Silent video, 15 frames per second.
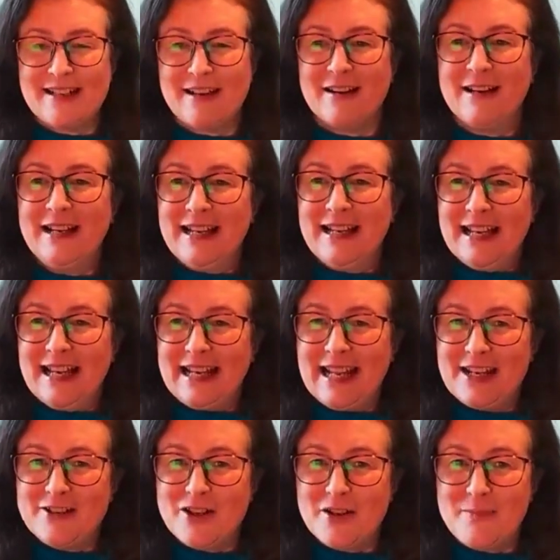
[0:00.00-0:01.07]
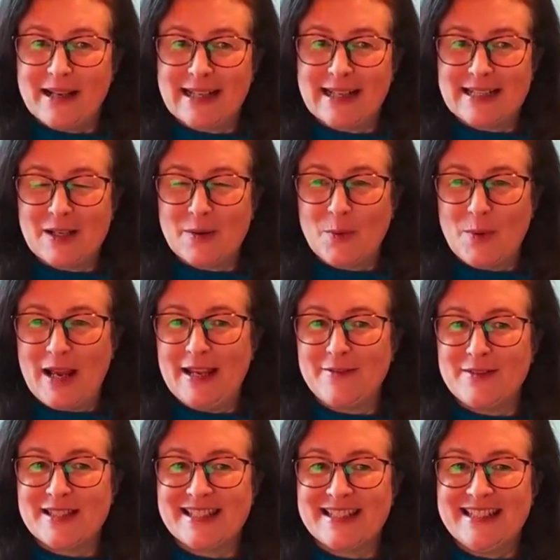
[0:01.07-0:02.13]
our electromagnetic
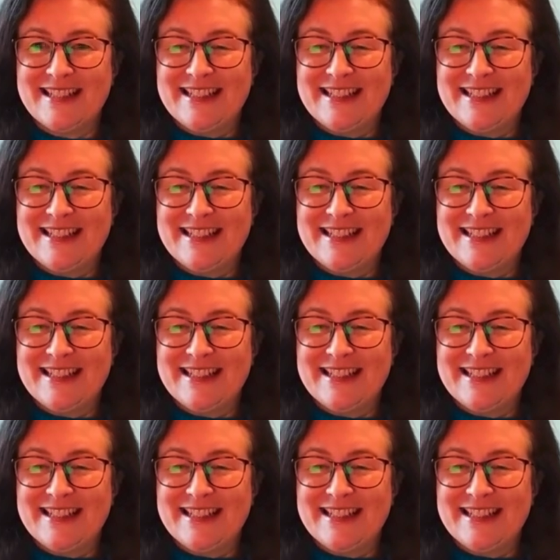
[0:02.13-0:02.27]
waves.